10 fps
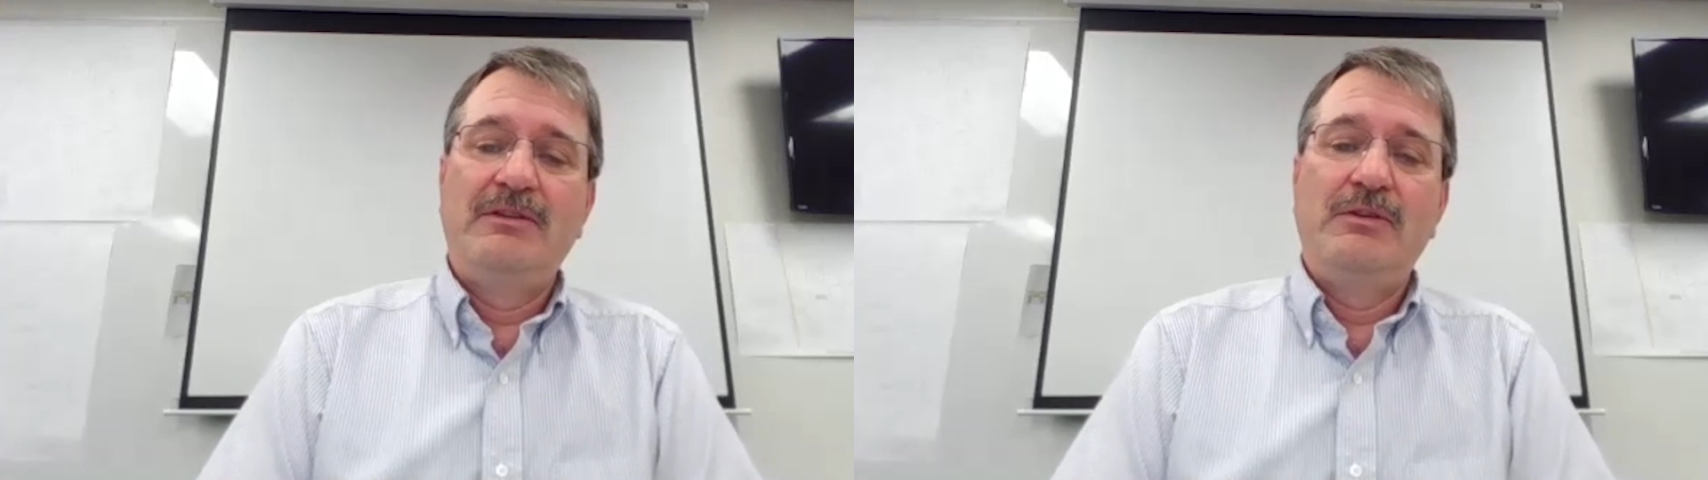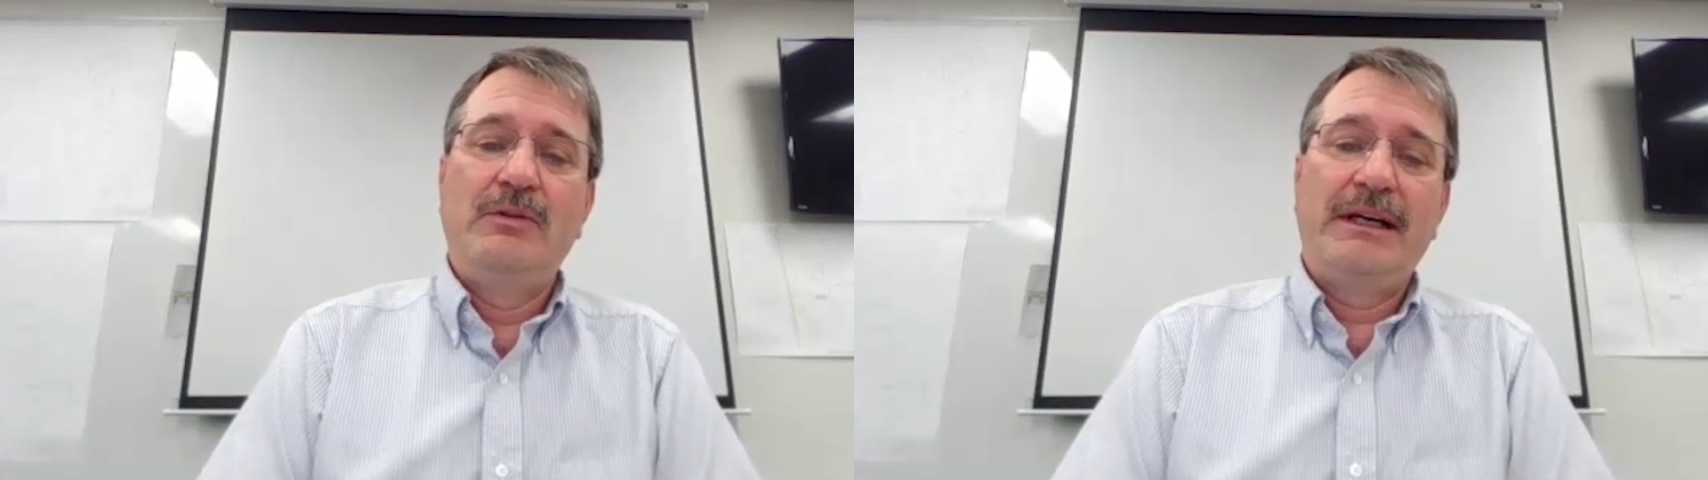
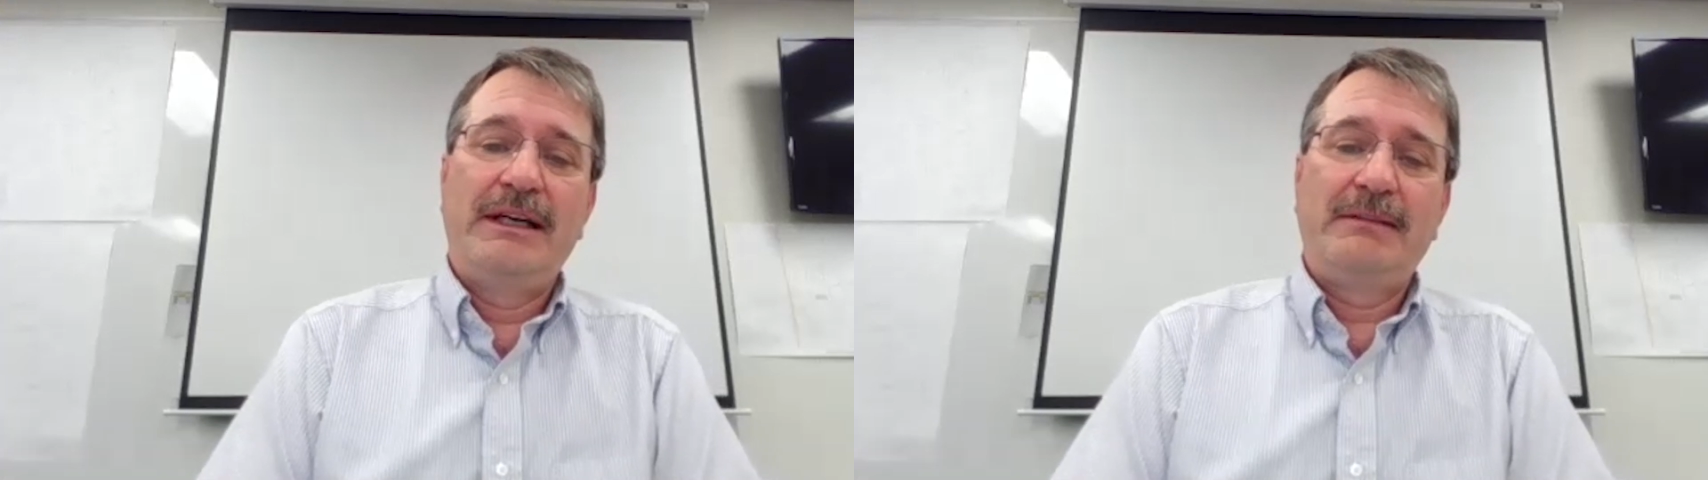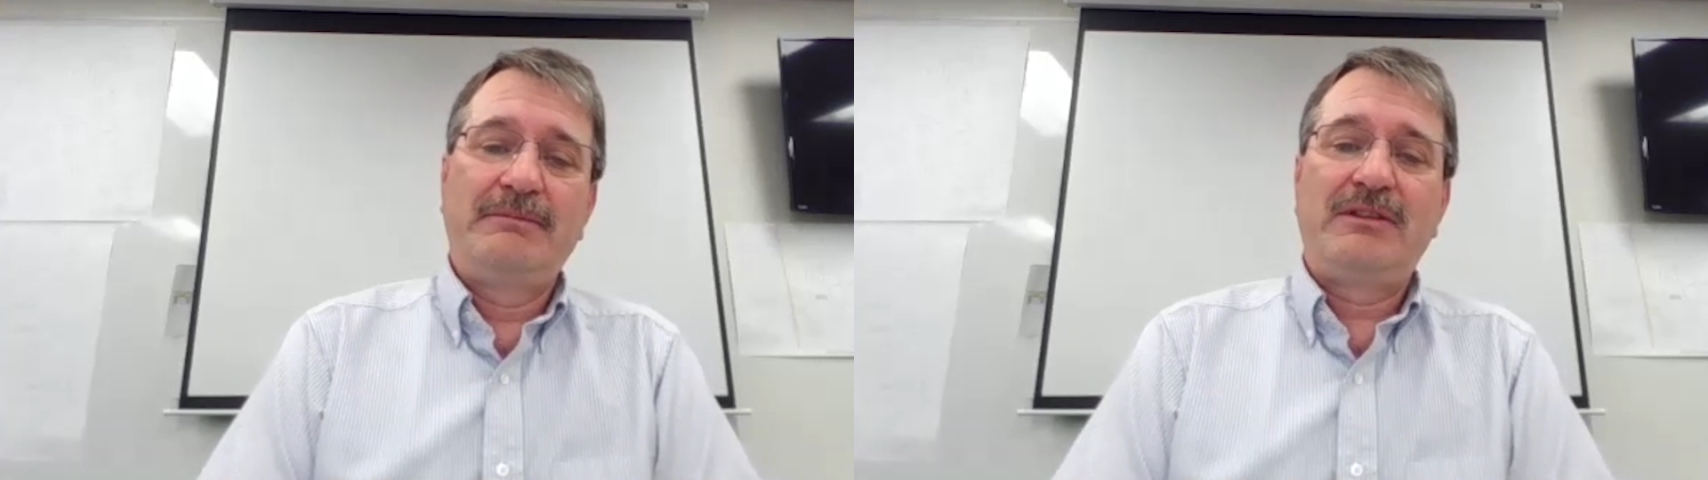new
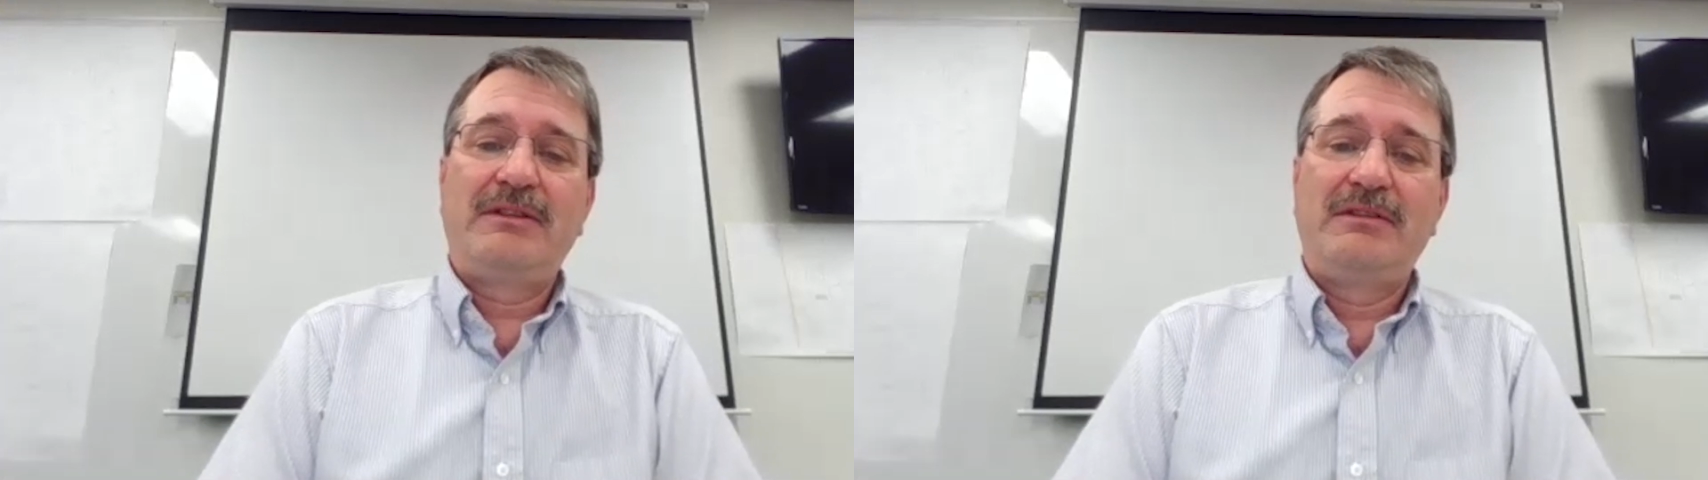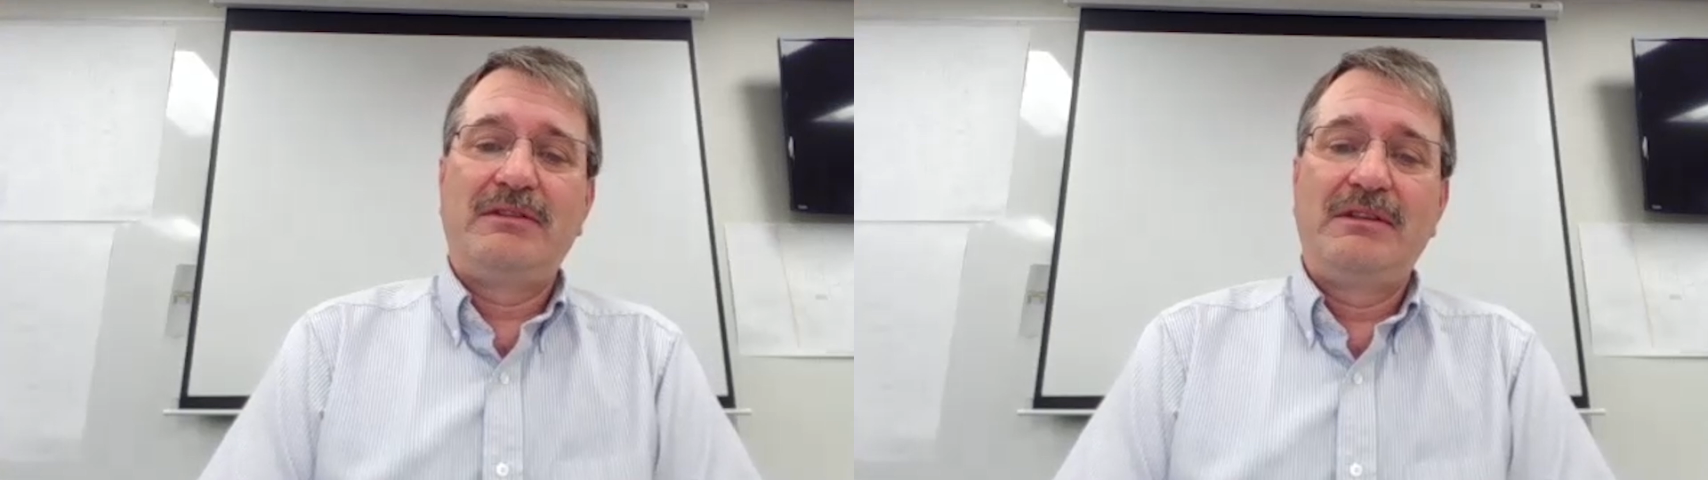
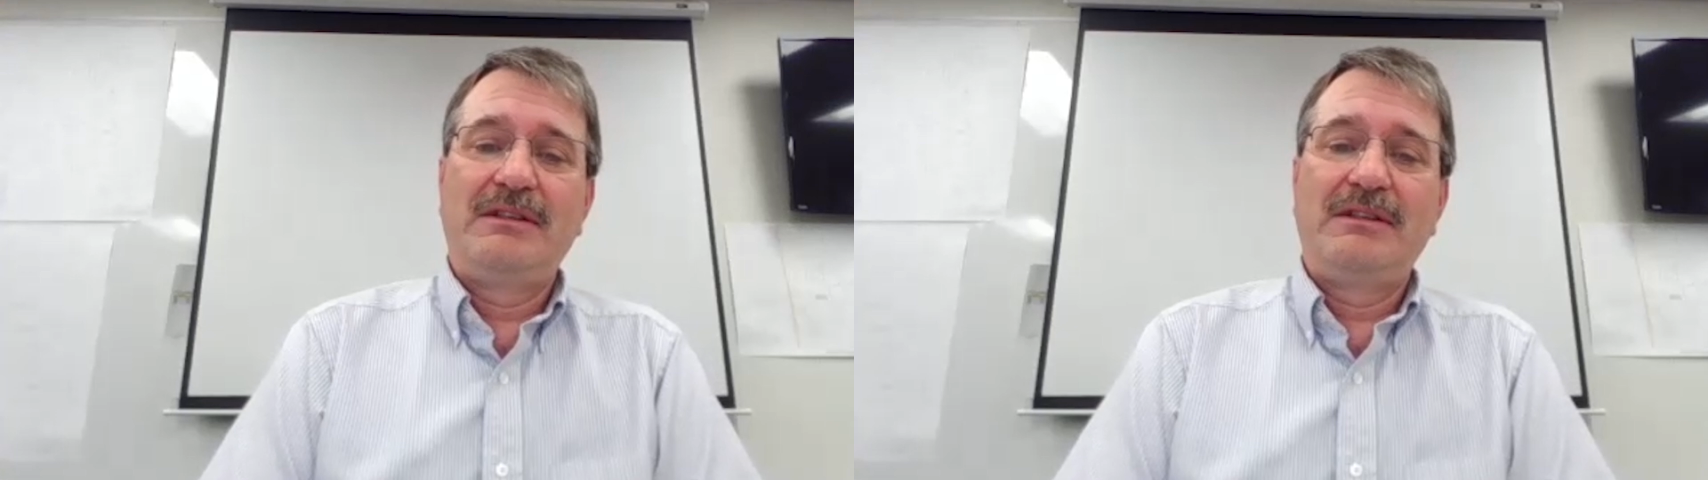items